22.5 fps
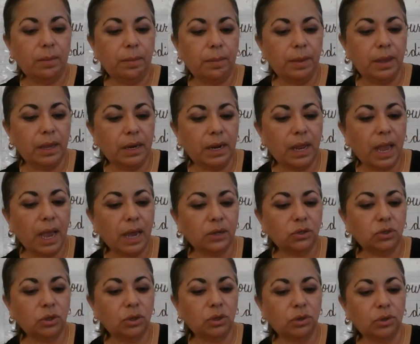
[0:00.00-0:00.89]
Men
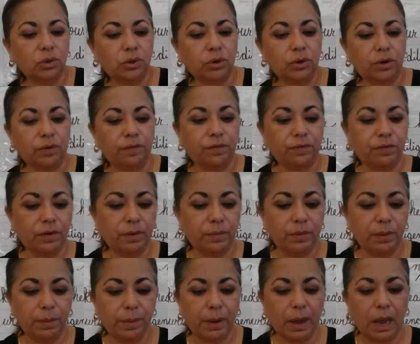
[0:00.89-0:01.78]
had to learn
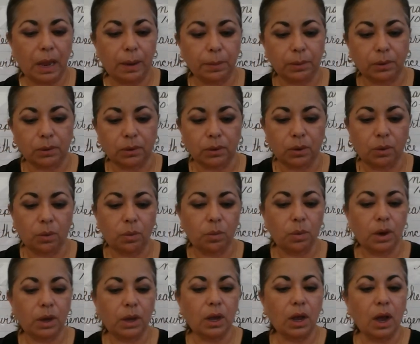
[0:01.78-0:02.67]
from the Bible
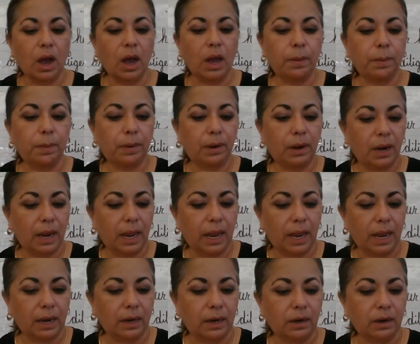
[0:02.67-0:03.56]
what God
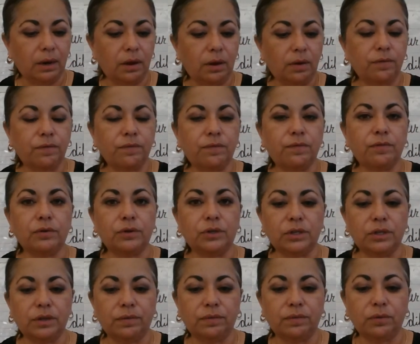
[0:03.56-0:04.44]
planned for
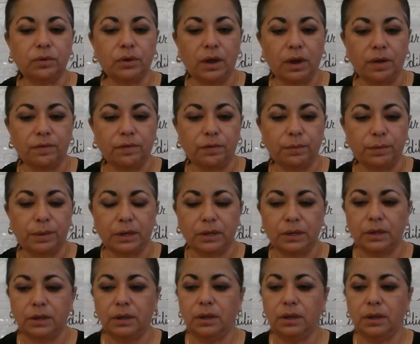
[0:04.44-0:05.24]
civil government.